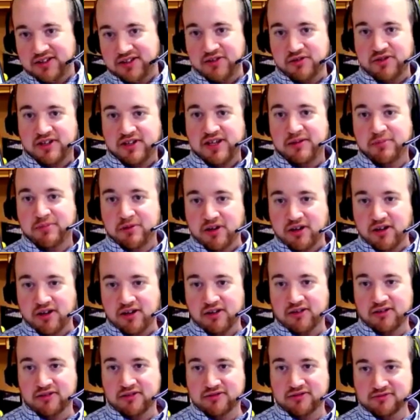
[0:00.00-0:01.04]
keep
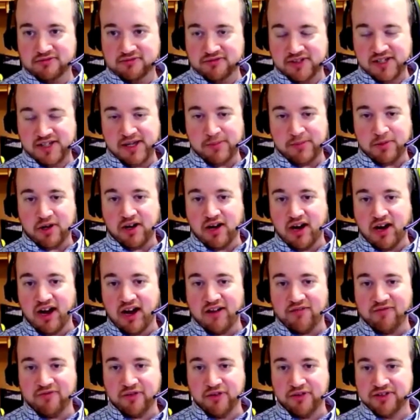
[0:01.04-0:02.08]
our
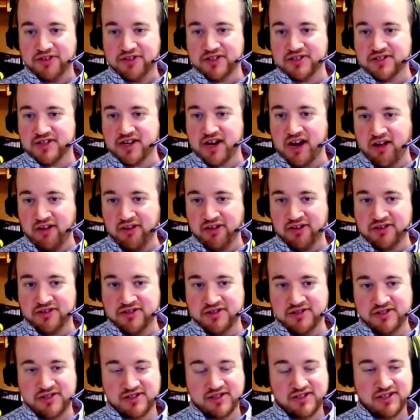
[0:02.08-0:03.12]
high voltage
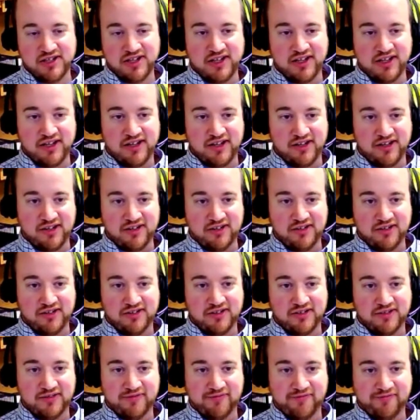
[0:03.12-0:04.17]
knowledge
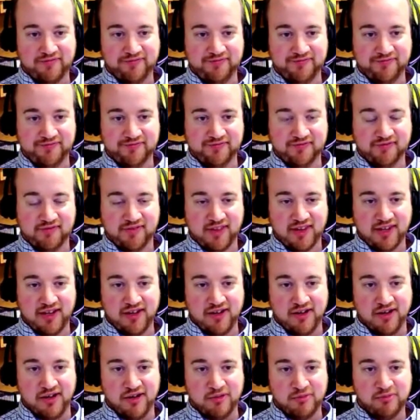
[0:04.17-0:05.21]
and
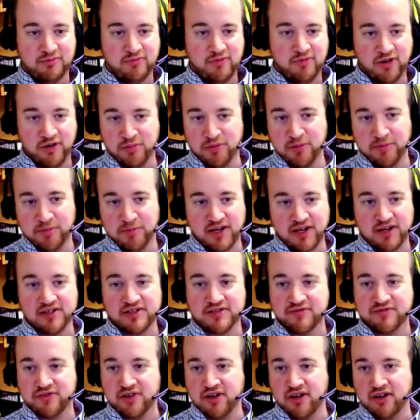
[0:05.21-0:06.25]
prepare us
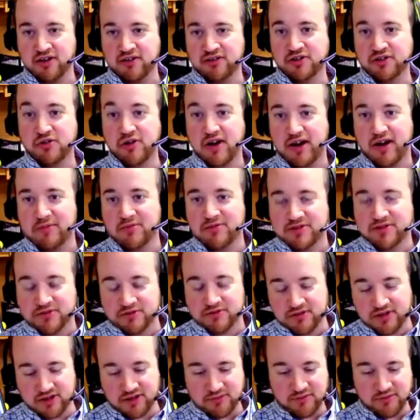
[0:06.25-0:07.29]
for our new hybrids
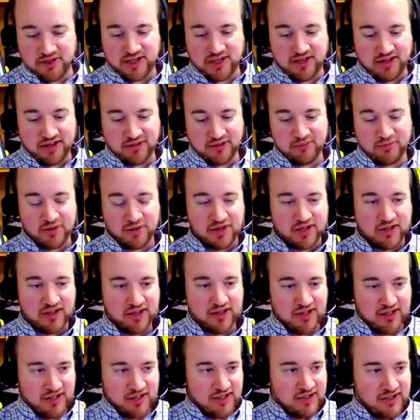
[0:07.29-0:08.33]
we're going to be getting. But
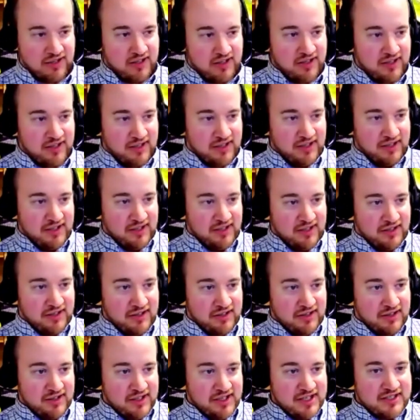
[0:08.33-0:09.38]

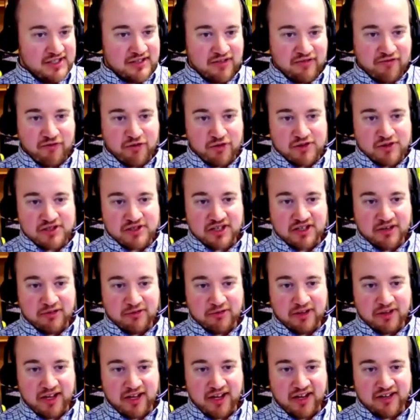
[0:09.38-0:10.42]
it's unfortunate
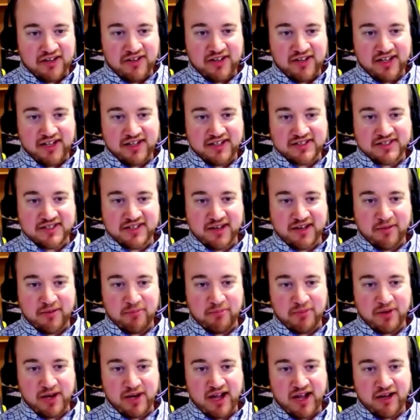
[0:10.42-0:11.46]
we had to take a step
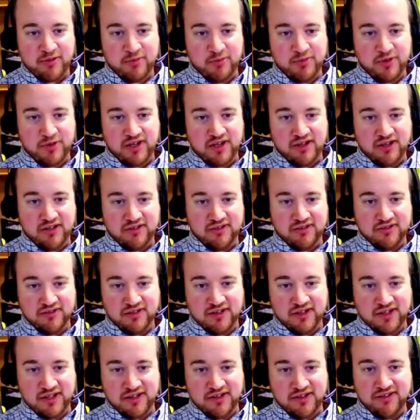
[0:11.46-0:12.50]
back, but
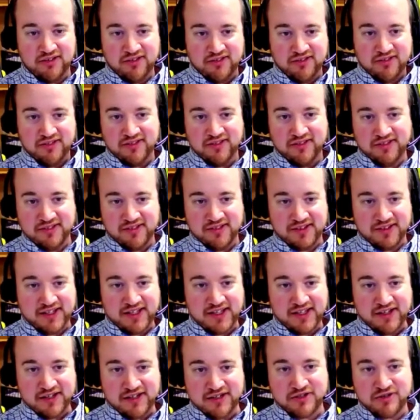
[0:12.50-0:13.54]

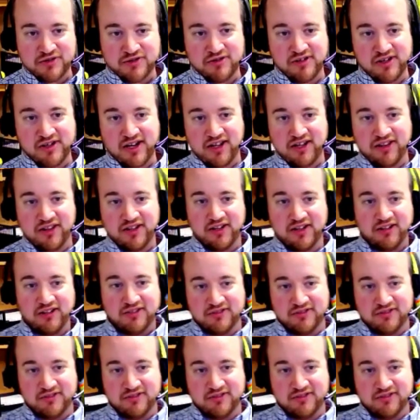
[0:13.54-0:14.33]
the industry, I think,